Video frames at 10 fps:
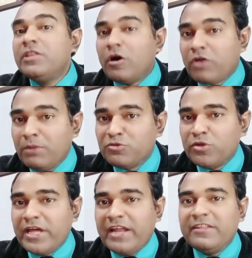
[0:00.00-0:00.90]
Now comes
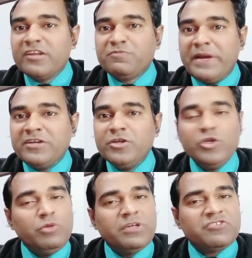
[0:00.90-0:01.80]
on another
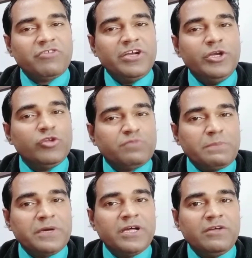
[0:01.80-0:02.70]
aspect, you must read
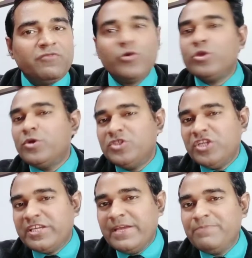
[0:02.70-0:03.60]
newspaper for your
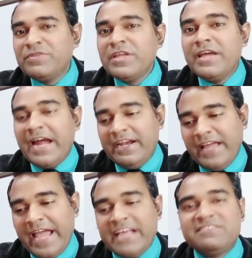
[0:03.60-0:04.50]
GK, and
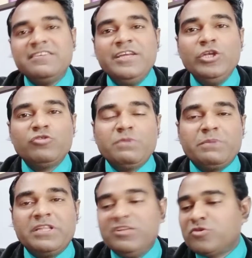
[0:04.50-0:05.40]
as in
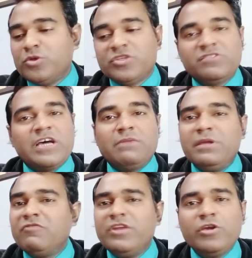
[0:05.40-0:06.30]
newspaper these questions are
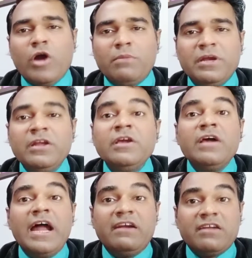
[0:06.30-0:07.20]
being very common.
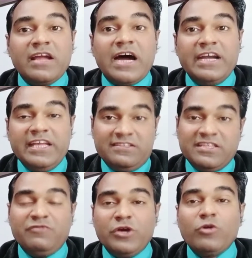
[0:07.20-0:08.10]
And regarding,
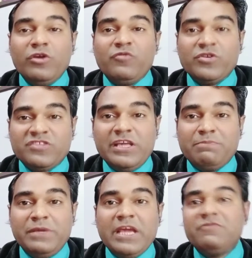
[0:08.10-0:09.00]
see, if you are going for
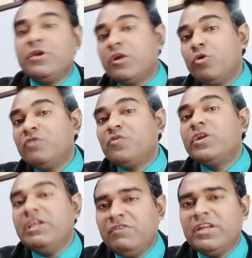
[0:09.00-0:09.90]
CAPF, you are going
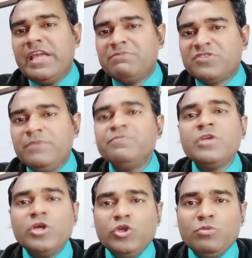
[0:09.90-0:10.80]
for even AMC,
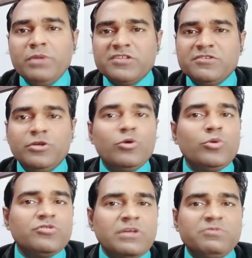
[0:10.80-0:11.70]
you must
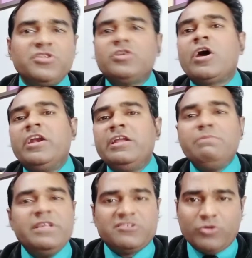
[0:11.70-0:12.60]
know some security
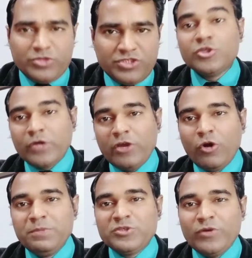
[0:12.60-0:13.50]
based questions. So I
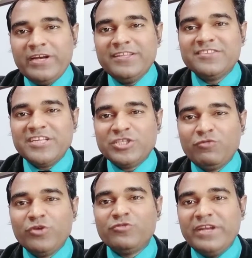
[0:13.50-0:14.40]
hope student this
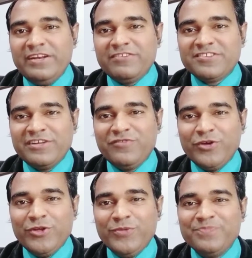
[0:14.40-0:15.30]
session was very interesting
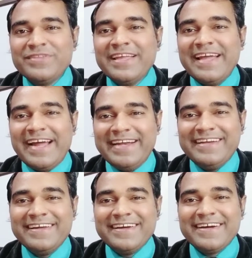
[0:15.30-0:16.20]
for you,
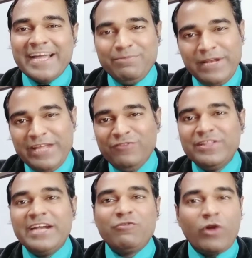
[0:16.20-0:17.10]
and I
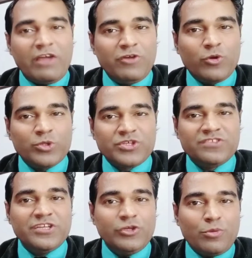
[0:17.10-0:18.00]
believe that whatever
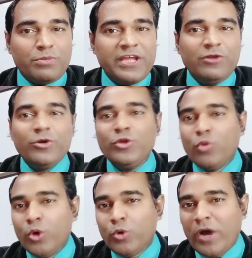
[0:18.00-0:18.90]
questions in your brain or
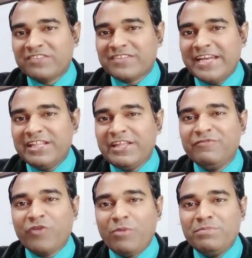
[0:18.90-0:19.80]
you want to ask anything
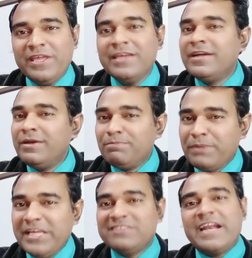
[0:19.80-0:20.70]
from me,
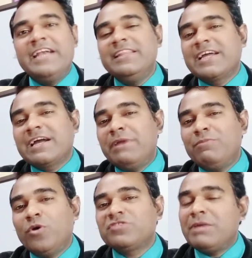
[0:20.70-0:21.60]
please write in the comment
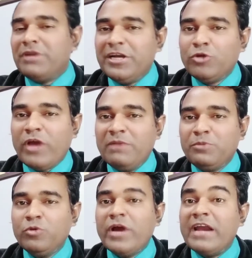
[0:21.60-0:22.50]
box. I am ready to help
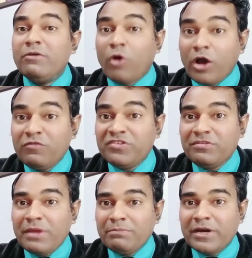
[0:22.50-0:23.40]
you, and always
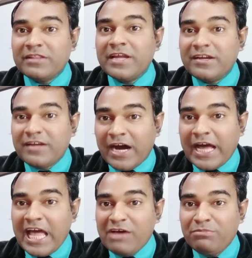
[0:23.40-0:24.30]
remember that
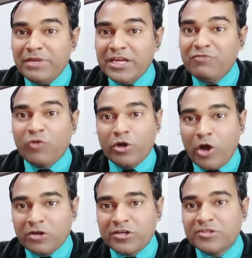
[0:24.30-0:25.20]
I have made for
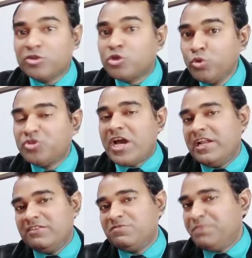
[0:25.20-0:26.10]
doctors 2
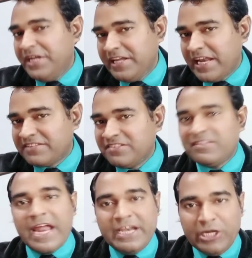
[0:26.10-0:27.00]
channels, PD
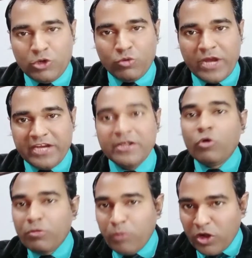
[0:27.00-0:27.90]
classes and interview guide.
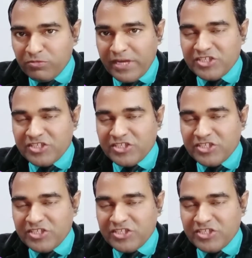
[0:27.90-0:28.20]
On both my